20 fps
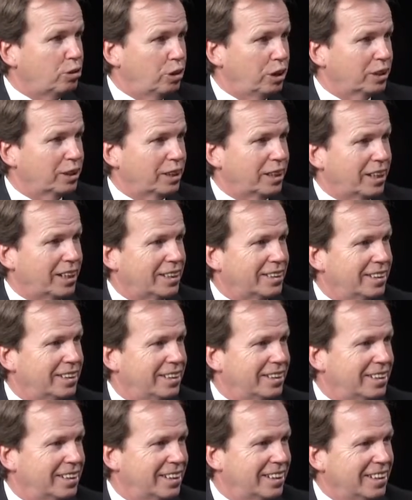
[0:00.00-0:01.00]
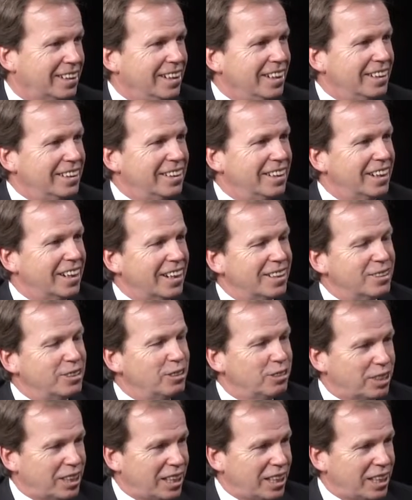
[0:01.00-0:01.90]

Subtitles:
court land, you